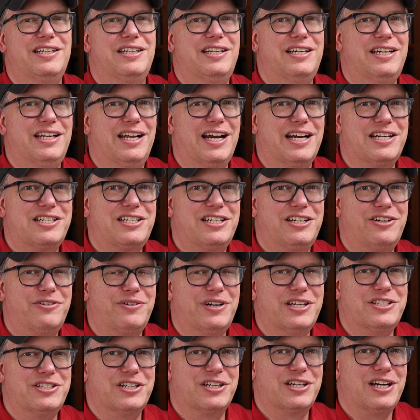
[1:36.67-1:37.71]
it actually
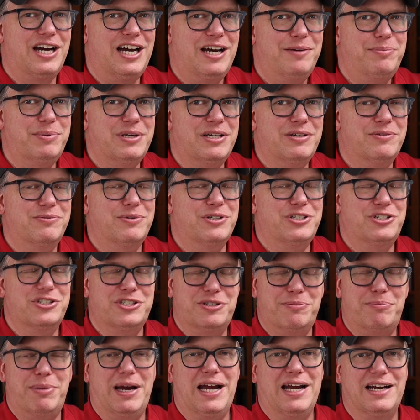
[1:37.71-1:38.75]
creates a copy, which is
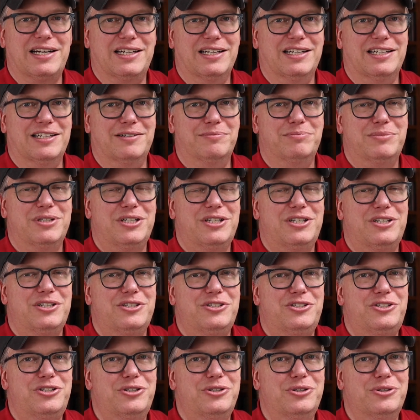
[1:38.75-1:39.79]
a backup.
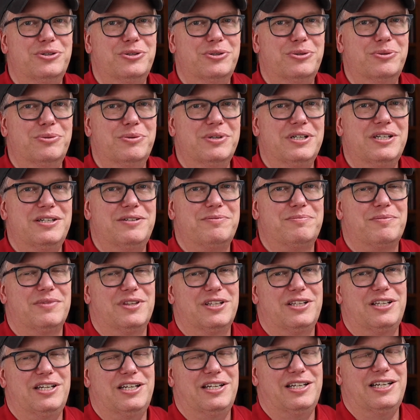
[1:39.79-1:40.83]
Two,
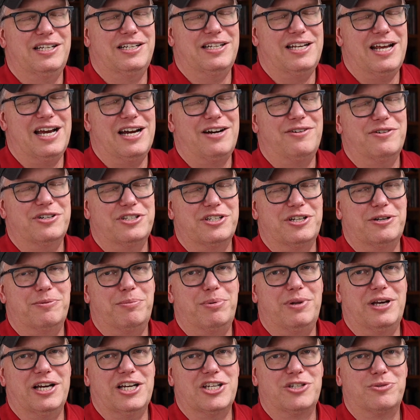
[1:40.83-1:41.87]
it now is in a
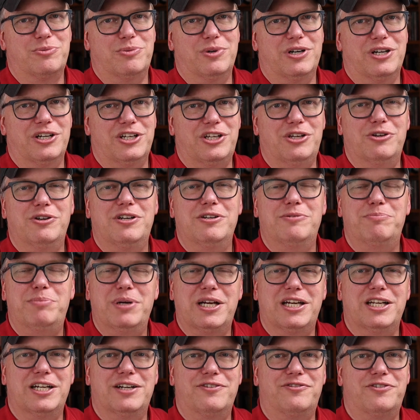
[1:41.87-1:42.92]
place where you can
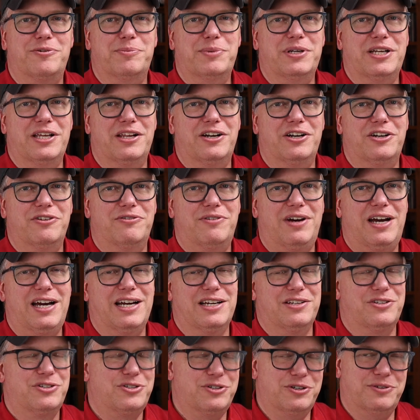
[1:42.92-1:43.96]
pick it up from another
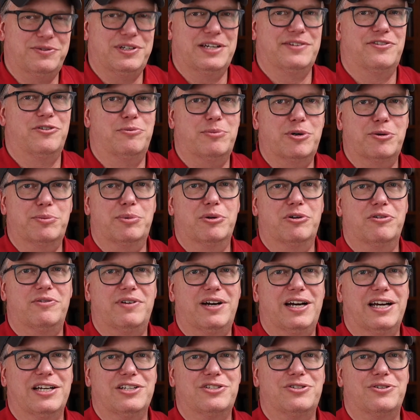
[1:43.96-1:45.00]
device. So if you have a mobile
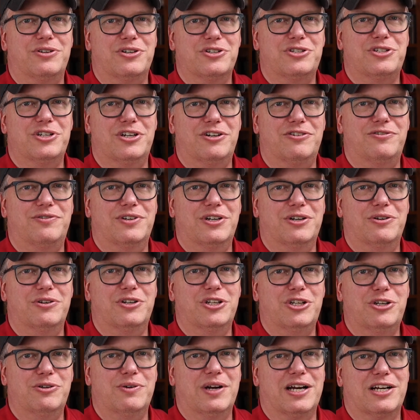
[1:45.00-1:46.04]
device or a cell phone
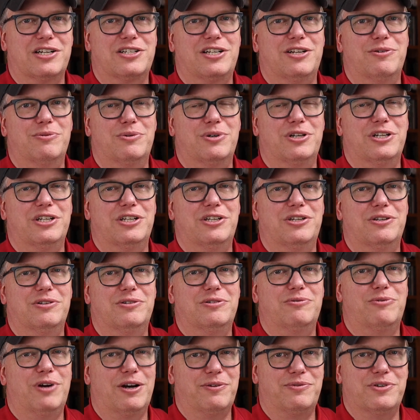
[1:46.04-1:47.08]
and you actually want to
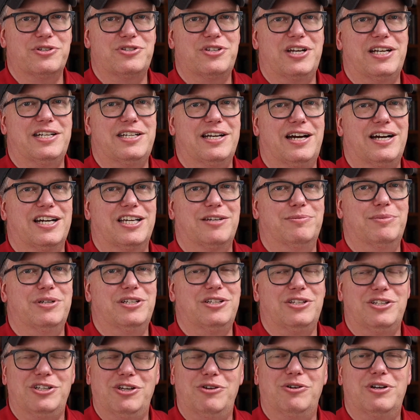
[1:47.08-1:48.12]
reference that document,
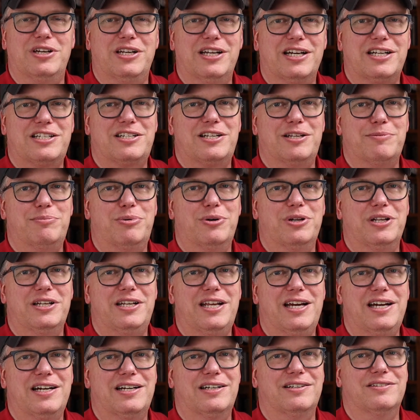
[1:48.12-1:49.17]
you can actually pull it
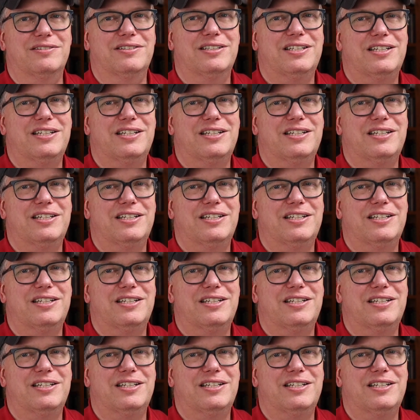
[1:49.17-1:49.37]
down.